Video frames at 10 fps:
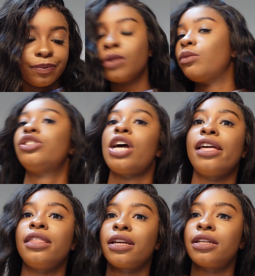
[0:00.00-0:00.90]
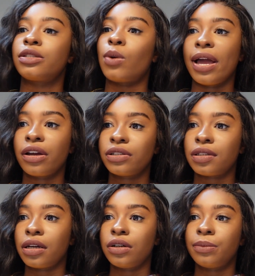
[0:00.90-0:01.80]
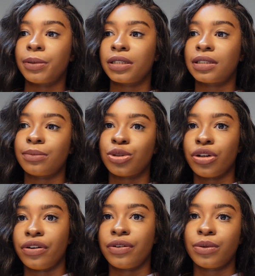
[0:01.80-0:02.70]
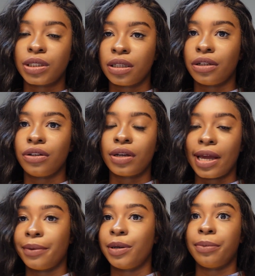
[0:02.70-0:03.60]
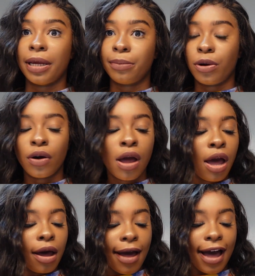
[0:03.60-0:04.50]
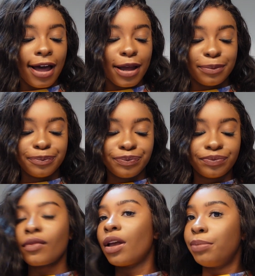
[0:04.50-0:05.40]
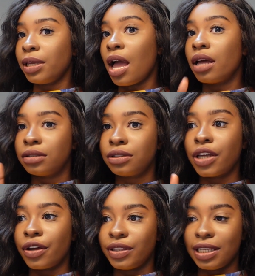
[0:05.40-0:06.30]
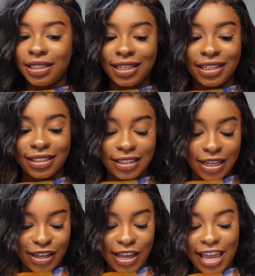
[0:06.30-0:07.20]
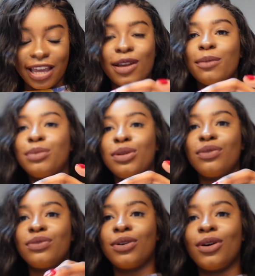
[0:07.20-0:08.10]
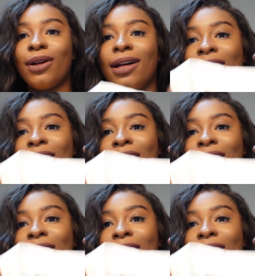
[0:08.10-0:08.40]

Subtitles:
which I think is quite a good deal, because I'm sure if it was in the UK I would have paid more. But yeah, so this is a beautiful